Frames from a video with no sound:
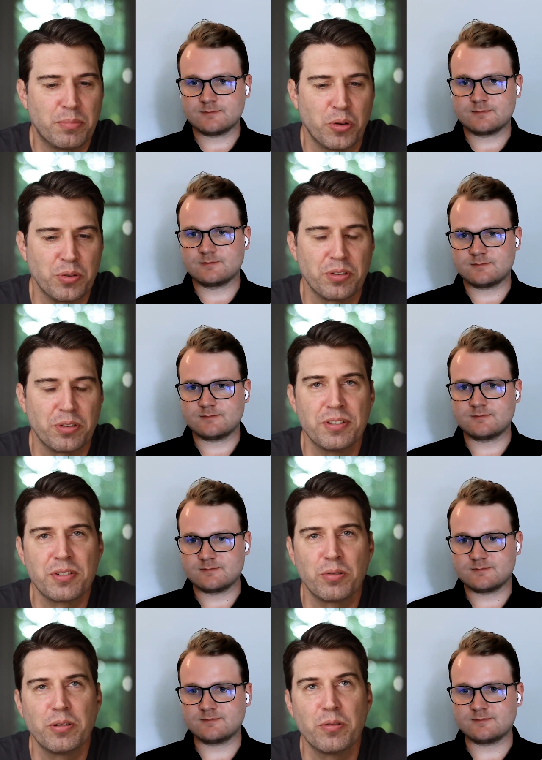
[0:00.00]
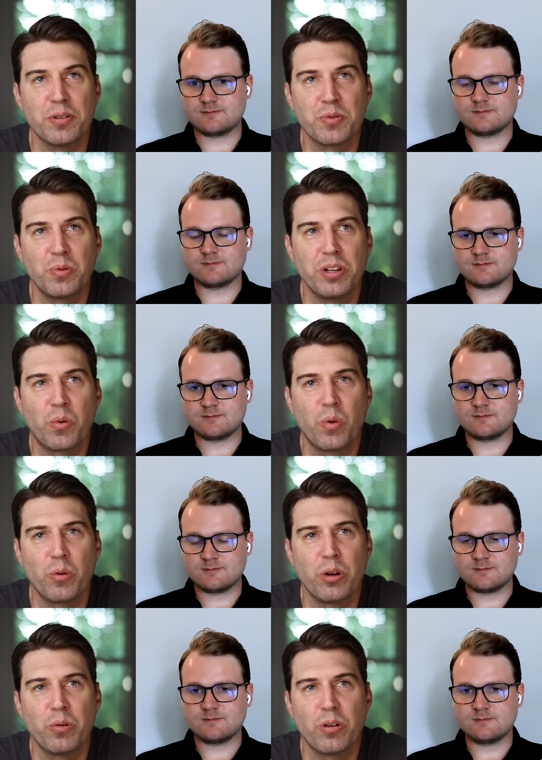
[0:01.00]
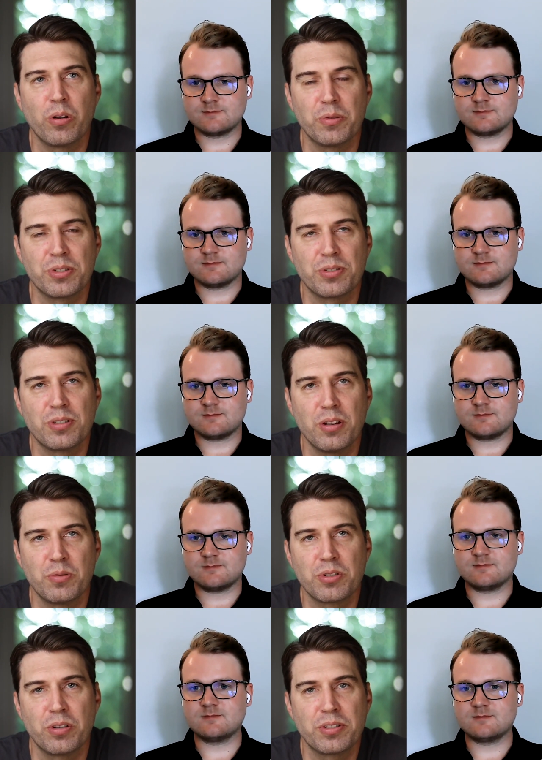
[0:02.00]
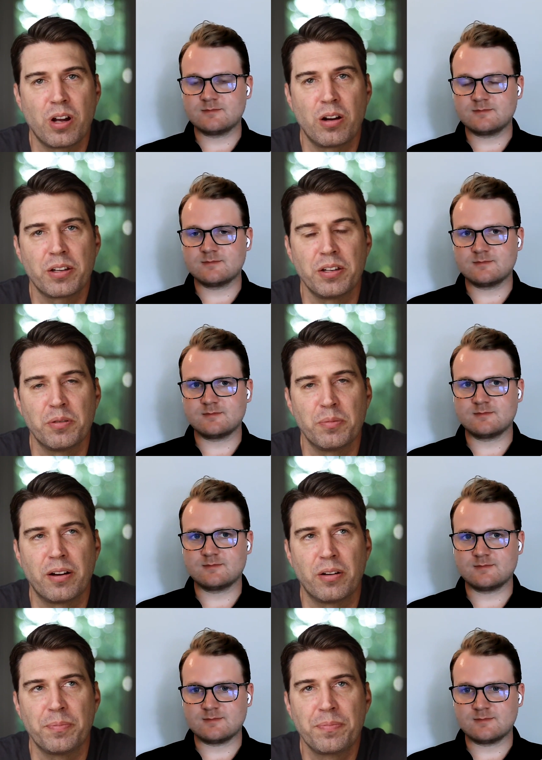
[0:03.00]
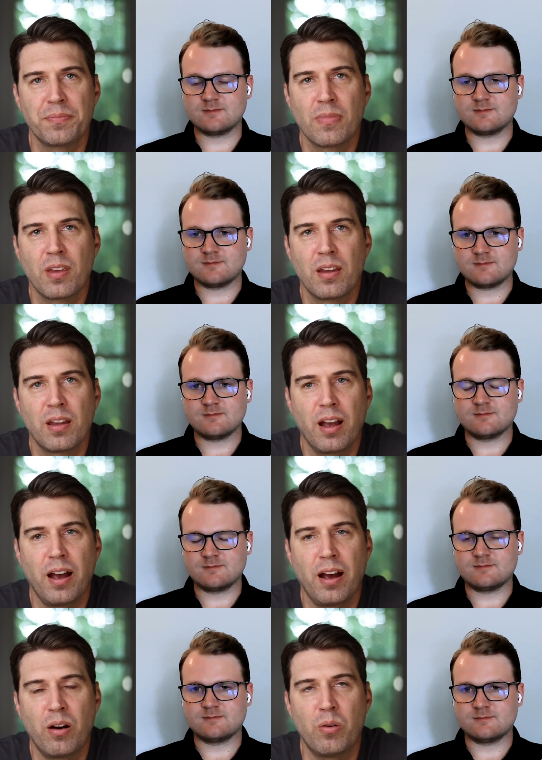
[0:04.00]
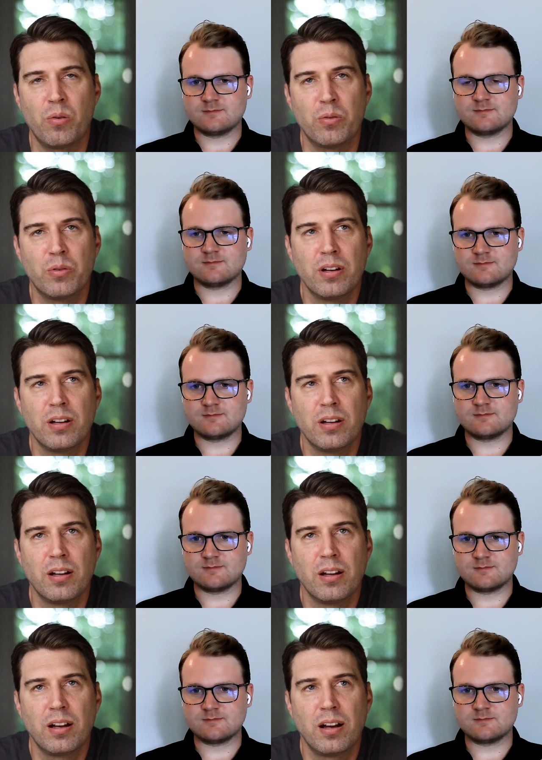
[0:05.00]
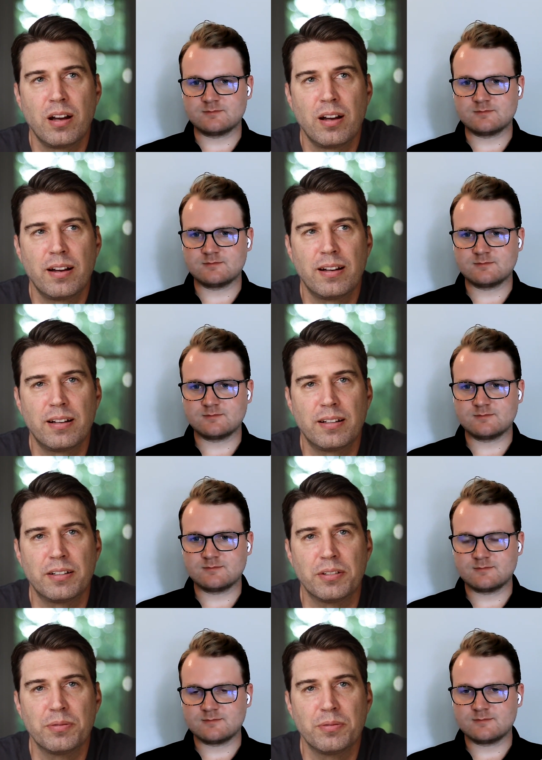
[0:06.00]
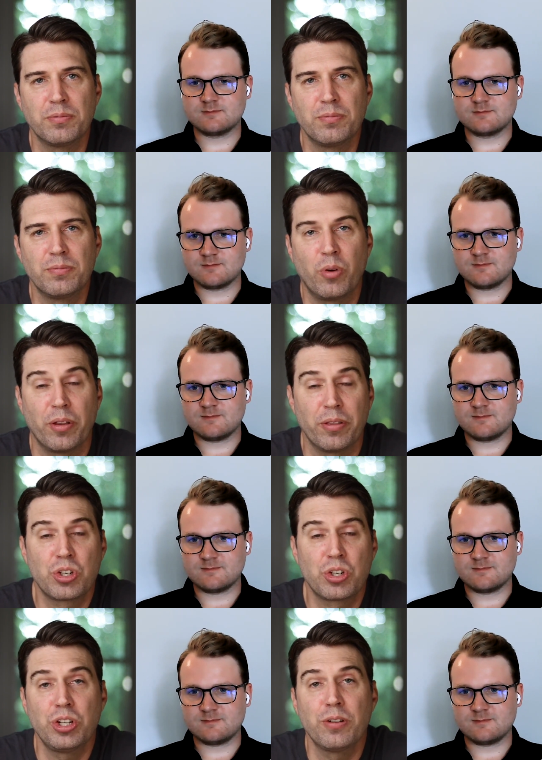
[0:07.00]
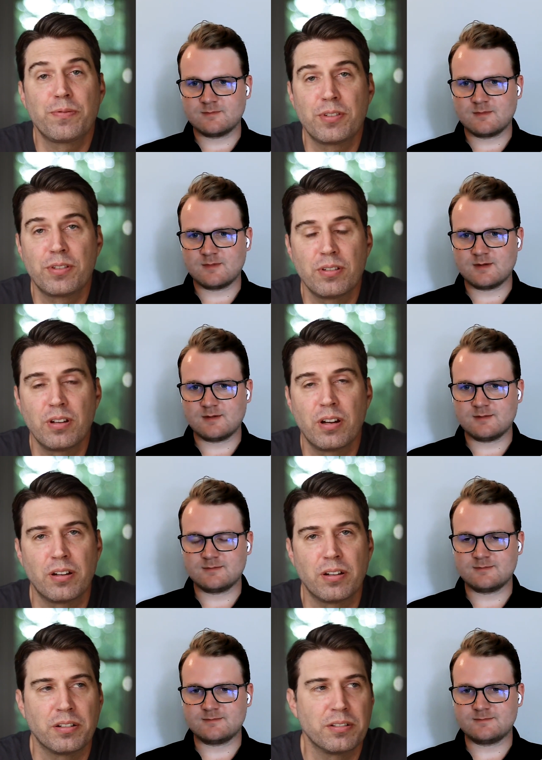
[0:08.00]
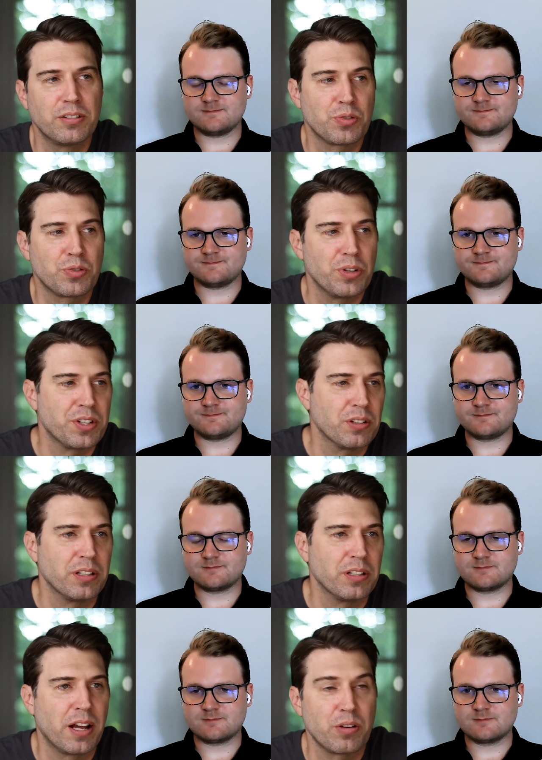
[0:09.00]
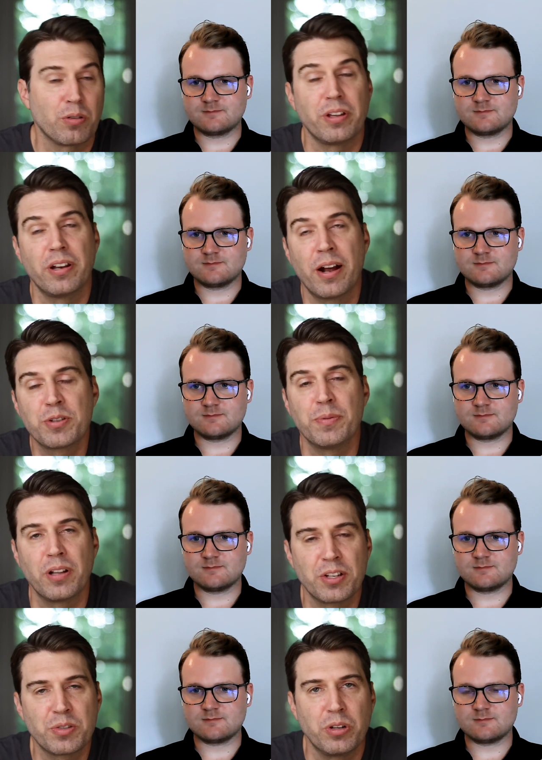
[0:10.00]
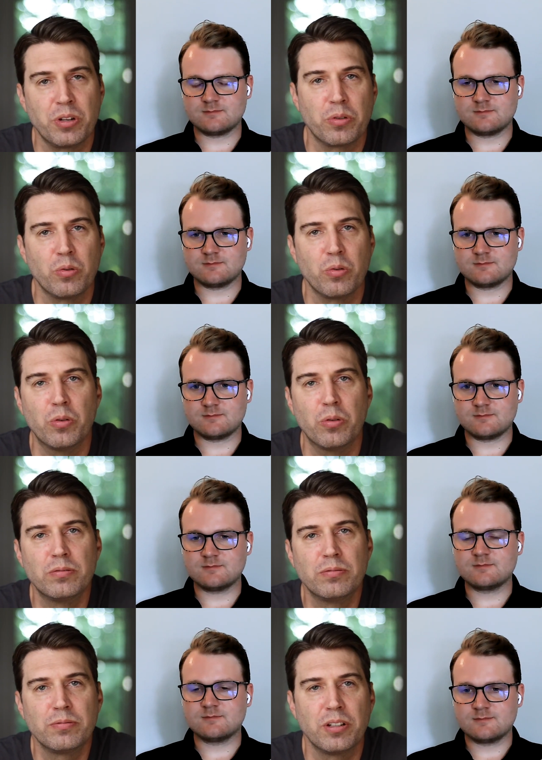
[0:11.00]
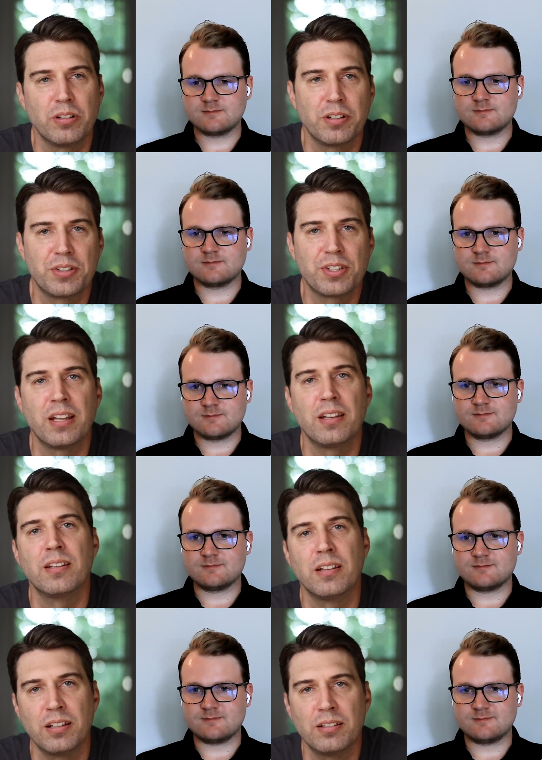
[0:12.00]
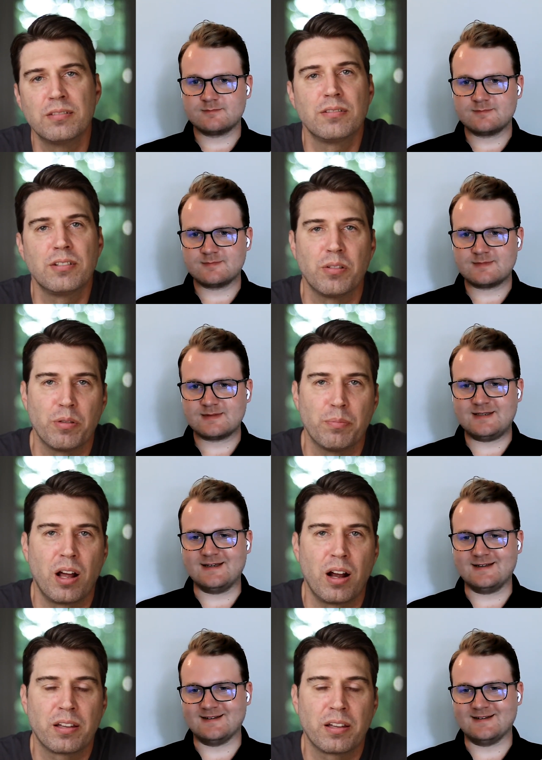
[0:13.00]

Speaker 1: post on this earlier this week where we were. I was I was sort of talking about how, uh, well, the shift uh just recently last or the announcement last week with Google, you know, extending you know the